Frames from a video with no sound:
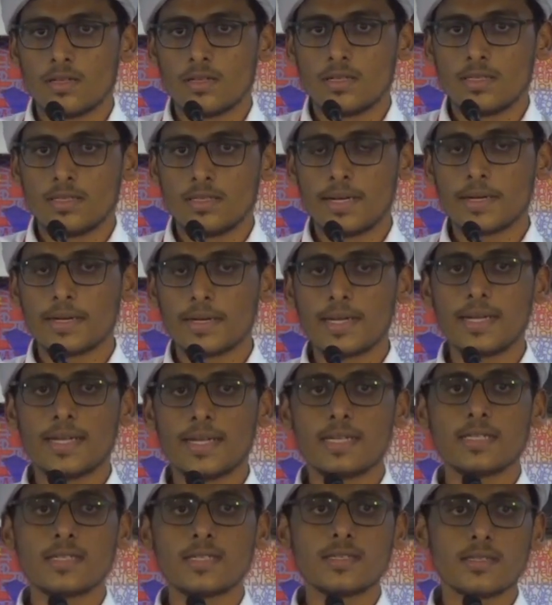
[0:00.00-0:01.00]
the
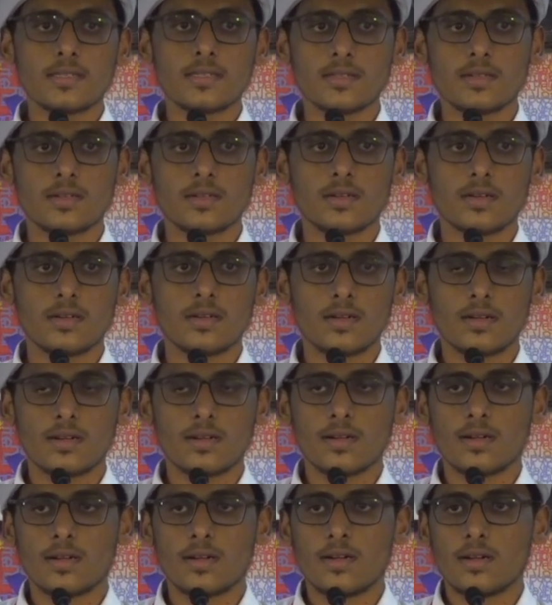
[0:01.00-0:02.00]
readers
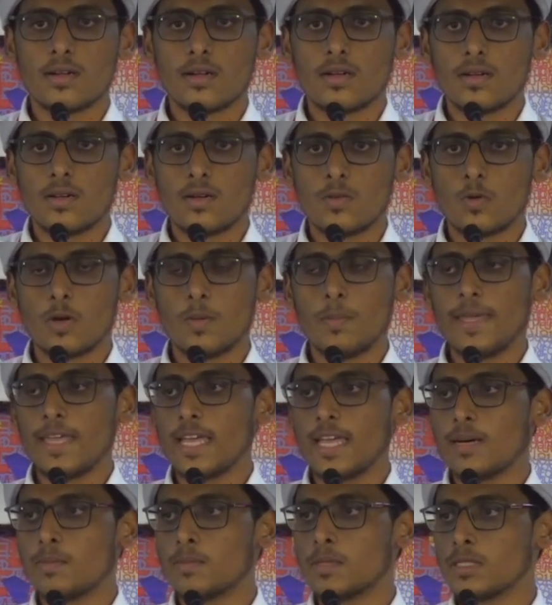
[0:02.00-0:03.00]
would be
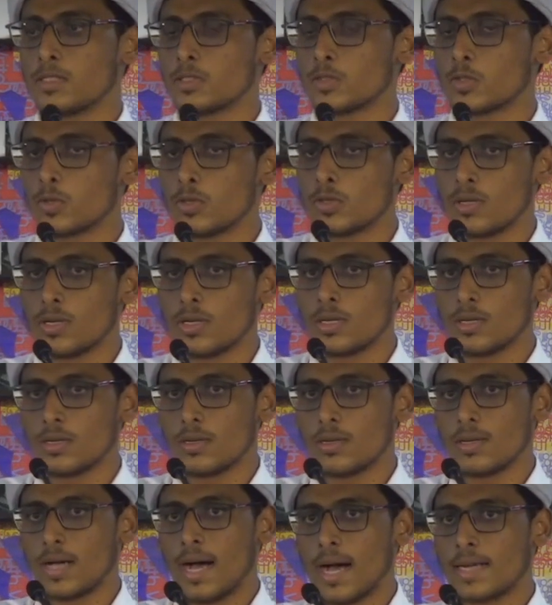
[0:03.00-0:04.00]
able to
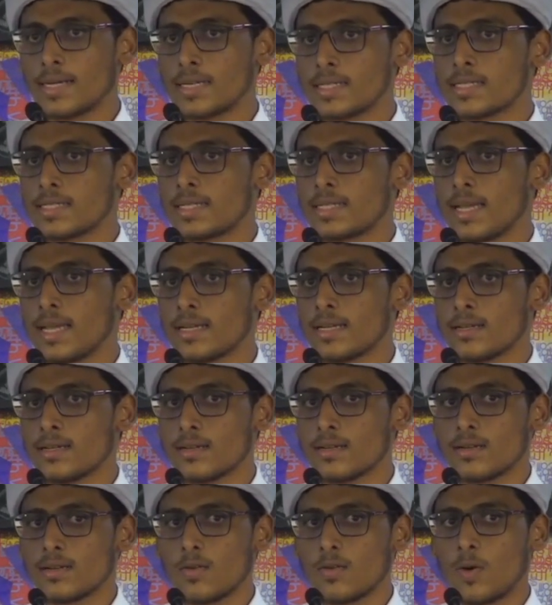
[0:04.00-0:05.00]
understand
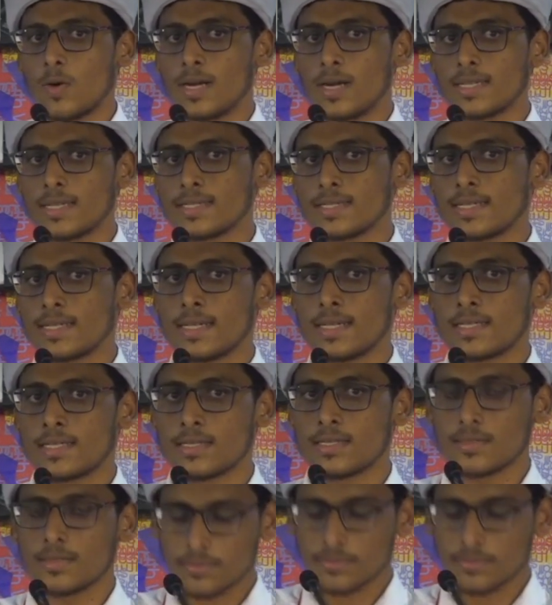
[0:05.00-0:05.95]
what is the next.